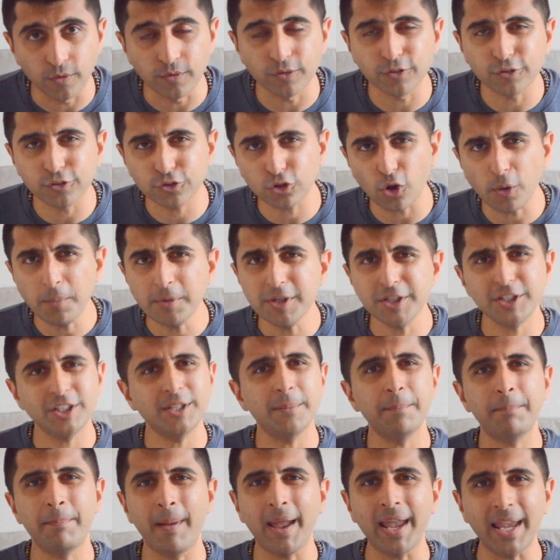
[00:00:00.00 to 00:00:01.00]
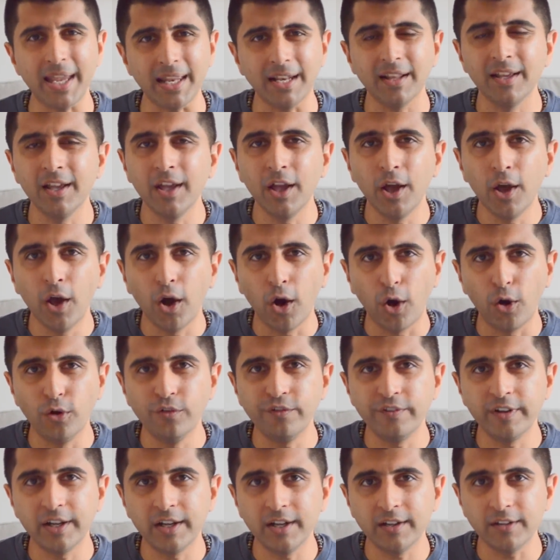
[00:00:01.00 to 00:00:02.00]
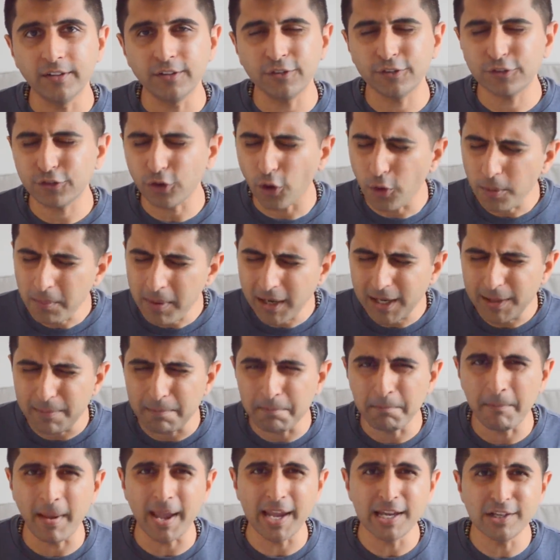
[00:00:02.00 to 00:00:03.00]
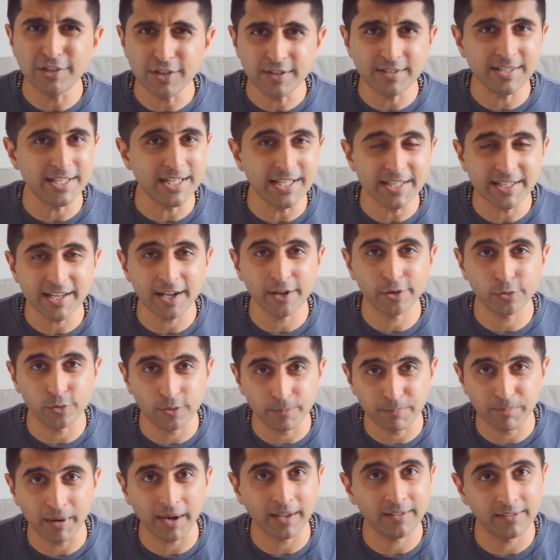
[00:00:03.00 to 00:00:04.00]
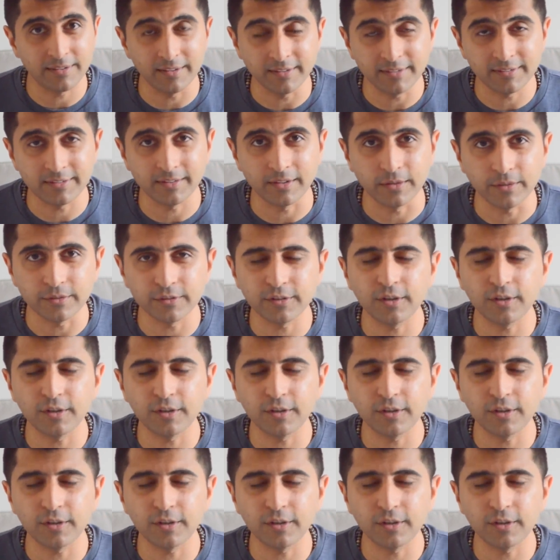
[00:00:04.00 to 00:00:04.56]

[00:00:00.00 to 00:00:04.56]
There's so much debate over so many major details of Brexit still.